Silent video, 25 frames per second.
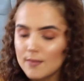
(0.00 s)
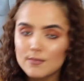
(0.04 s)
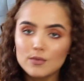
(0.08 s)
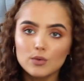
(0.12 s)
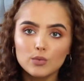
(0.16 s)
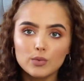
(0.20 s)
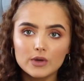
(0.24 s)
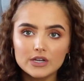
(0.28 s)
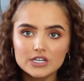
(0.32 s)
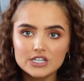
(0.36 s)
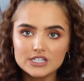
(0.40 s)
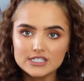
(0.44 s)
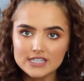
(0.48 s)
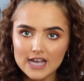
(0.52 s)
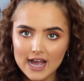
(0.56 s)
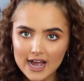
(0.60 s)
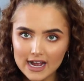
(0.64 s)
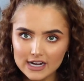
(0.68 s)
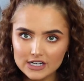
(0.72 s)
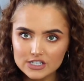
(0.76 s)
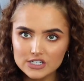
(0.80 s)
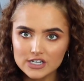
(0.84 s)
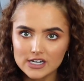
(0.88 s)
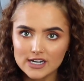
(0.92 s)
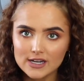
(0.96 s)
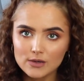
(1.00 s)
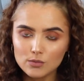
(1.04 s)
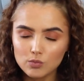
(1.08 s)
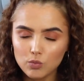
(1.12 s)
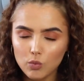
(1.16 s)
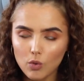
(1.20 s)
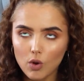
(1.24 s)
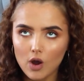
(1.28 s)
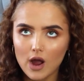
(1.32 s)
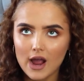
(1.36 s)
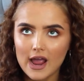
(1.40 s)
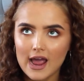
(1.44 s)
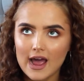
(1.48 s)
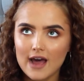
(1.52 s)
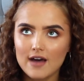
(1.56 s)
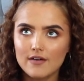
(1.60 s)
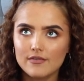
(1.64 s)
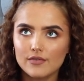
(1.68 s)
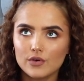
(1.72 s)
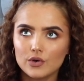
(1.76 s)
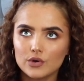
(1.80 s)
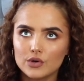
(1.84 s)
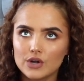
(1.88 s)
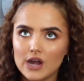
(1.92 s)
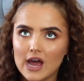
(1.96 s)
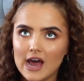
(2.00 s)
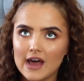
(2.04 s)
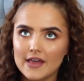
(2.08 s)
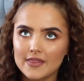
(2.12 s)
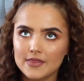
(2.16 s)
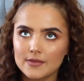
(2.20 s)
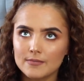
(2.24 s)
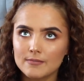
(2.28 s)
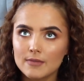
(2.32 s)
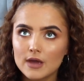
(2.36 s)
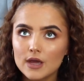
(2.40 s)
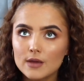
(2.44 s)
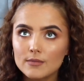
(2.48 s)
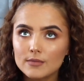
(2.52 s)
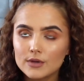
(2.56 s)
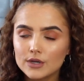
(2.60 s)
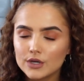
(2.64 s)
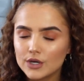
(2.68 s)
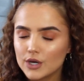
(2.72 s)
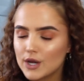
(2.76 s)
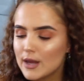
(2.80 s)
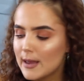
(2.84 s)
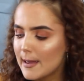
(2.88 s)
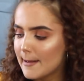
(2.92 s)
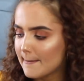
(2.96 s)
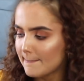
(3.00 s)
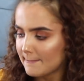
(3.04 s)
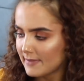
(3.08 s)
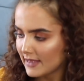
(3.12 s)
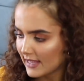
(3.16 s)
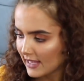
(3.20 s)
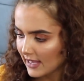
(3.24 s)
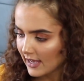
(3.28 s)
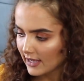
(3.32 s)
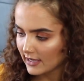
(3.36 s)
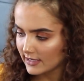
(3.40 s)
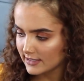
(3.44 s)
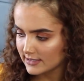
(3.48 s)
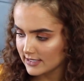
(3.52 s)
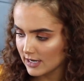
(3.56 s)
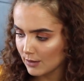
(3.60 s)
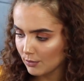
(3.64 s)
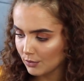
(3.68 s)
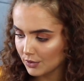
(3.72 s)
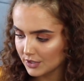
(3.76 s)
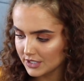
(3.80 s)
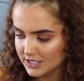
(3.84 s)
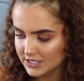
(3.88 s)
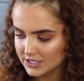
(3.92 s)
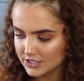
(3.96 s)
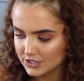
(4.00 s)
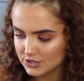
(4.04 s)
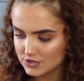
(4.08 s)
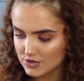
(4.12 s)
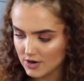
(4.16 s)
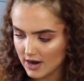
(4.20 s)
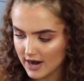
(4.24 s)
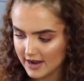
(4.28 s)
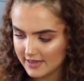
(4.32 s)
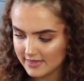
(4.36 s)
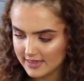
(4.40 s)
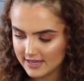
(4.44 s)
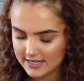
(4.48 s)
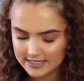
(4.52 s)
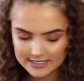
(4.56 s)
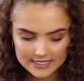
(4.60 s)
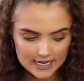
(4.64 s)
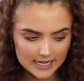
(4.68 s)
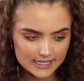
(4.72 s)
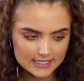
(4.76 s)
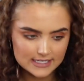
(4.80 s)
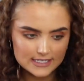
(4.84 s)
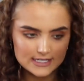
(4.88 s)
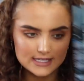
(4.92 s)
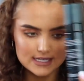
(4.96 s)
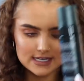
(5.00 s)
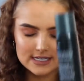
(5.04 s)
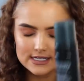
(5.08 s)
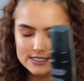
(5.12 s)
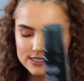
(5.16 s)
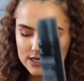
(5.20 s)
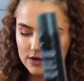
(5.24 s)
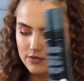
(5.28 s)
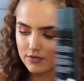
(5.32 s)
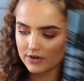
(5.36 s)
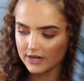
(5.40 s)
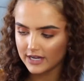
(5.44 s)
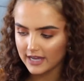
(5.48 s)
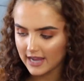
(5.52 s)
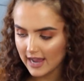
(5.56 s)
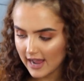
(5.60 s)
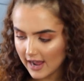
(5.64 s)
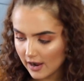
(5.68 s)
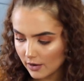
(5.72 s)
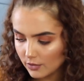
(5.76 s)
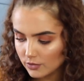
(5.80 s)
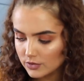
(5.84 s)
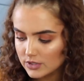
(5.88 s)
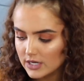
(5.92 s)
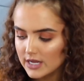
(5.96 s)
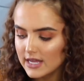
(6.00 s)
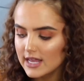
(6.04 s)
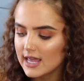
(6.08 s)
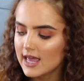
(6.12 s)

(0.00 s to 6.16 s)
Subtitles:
which is actually what I have on at the moment because I wanted to try this as these are running out.